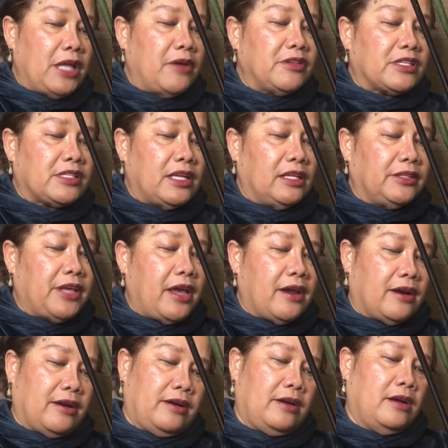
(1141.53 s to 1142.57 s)
down is still
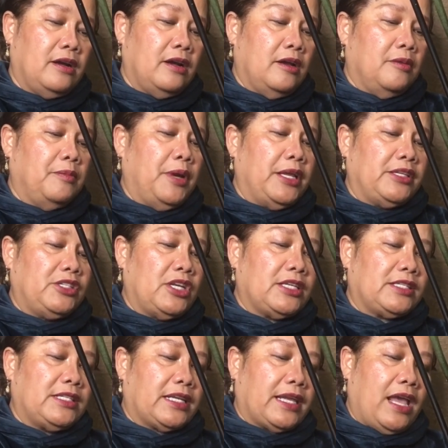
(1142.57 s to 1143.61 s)
there, but
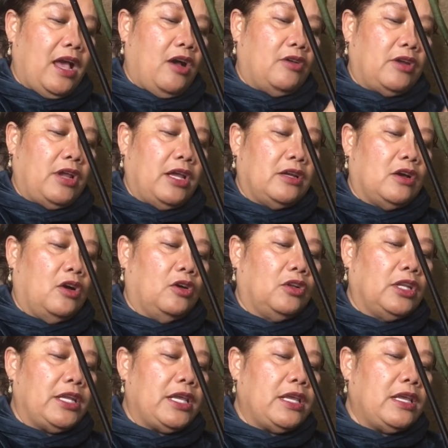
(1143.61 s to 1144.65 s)
just the count, and
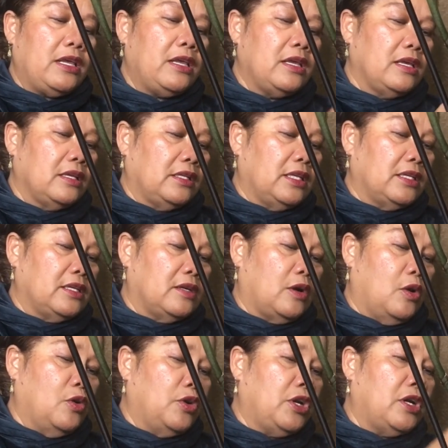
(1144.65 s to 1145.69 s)
only the
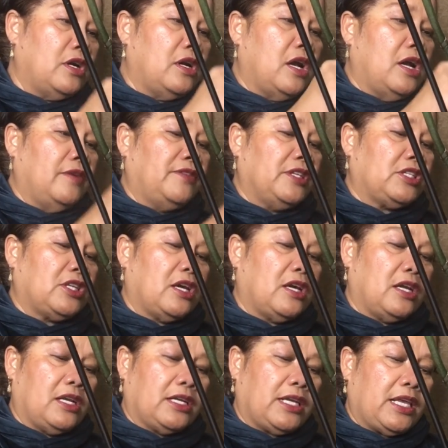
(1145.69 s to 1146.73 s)
owner of the
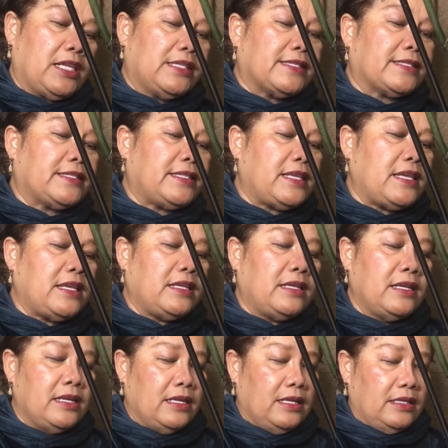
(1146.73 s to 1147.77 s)
channel can see
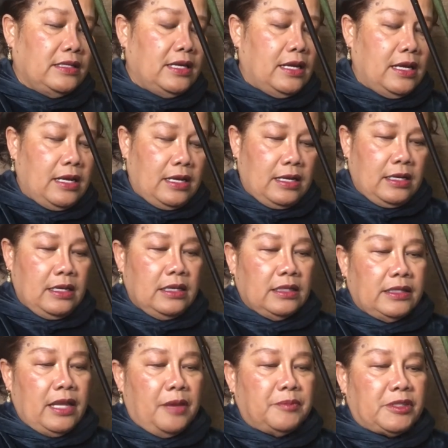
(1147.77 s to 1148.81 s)
the
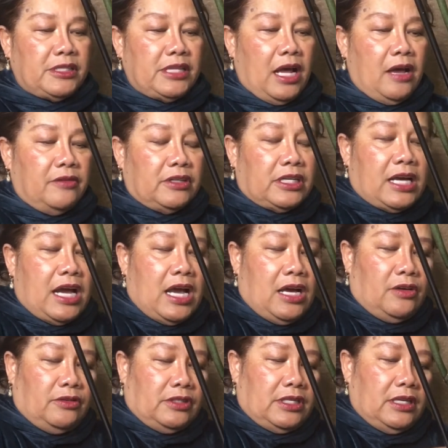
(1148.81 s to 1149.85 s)
thumbs down
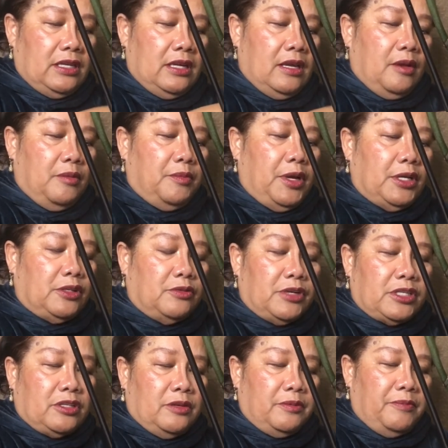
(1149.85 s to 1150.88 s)
count, but the
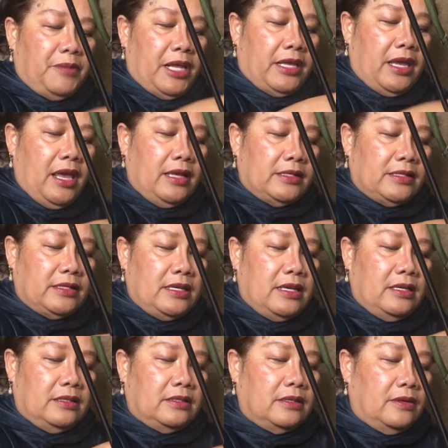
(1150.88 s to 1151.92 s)
rest of them they can't see
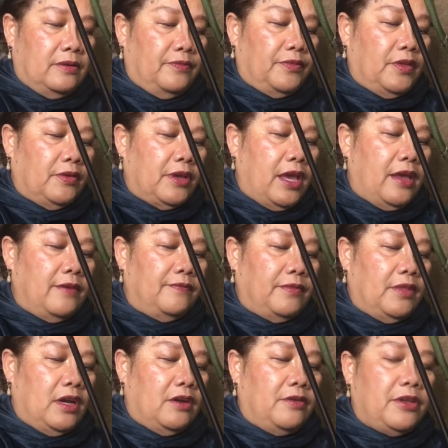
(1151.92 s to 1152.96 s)
it. So okay,
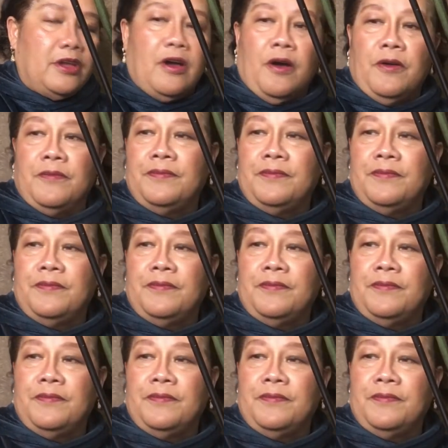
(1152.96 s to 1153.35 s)
there you go.